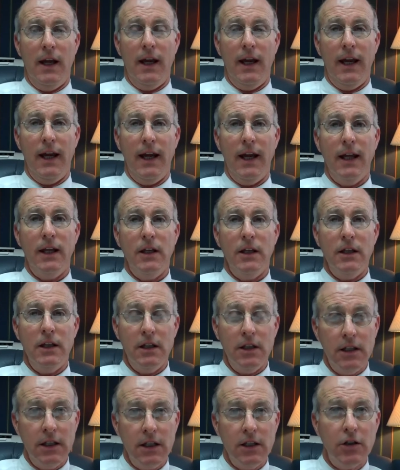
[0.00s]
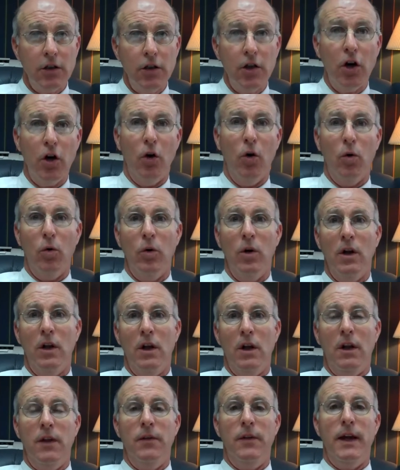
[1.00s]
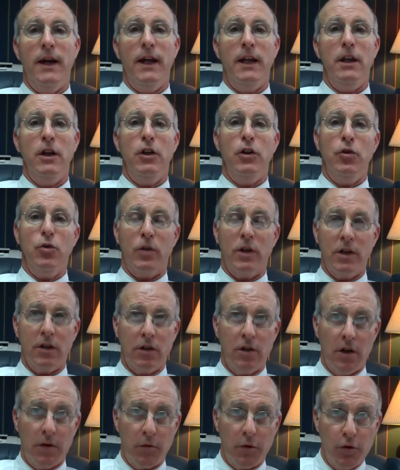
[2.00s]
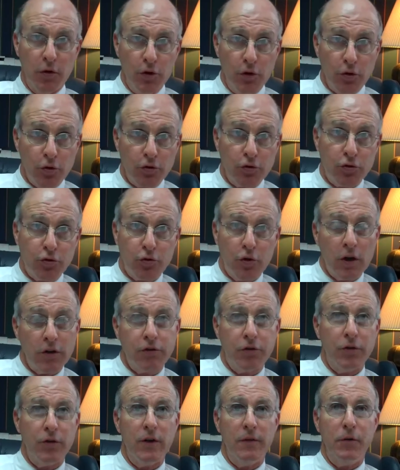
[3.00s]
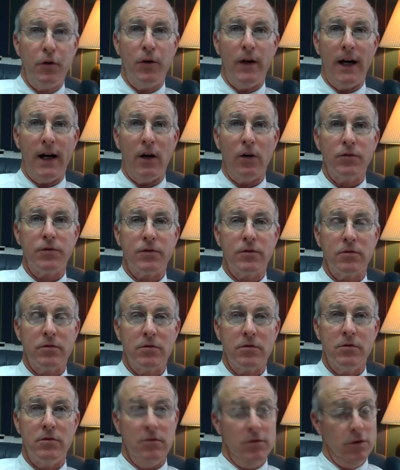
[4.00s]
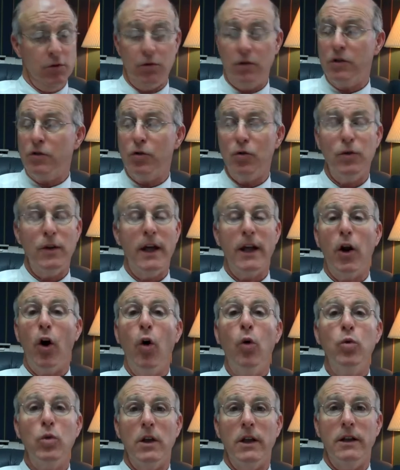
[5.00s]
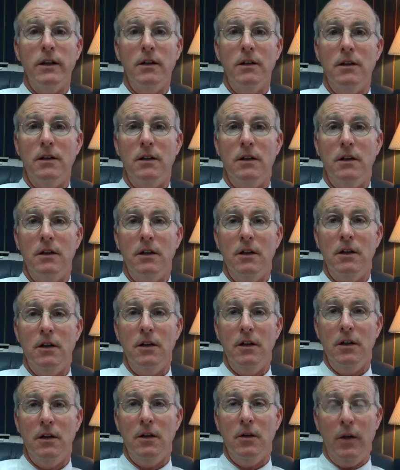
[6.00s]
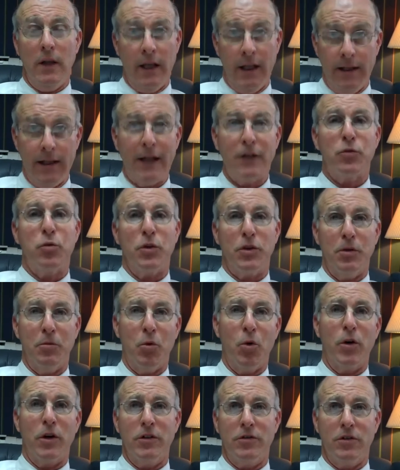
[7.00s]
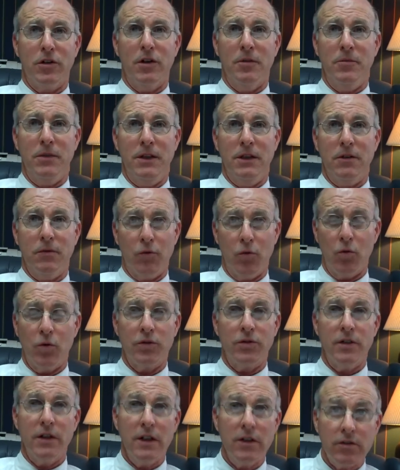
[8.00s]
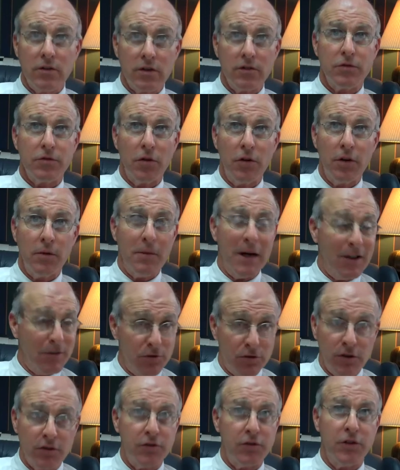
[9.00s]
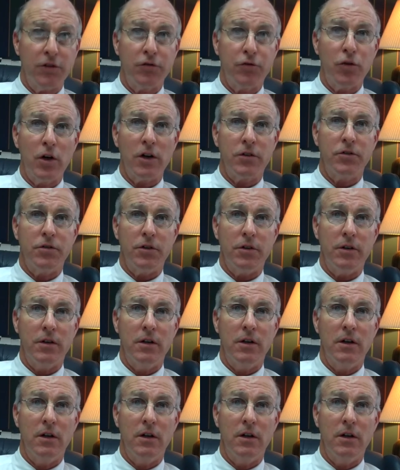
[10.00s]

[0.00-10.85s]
And you need to know that you can cover your structure of your house. You could do that only. And that's what the mortgage company, of course, is concerned about, just the structure.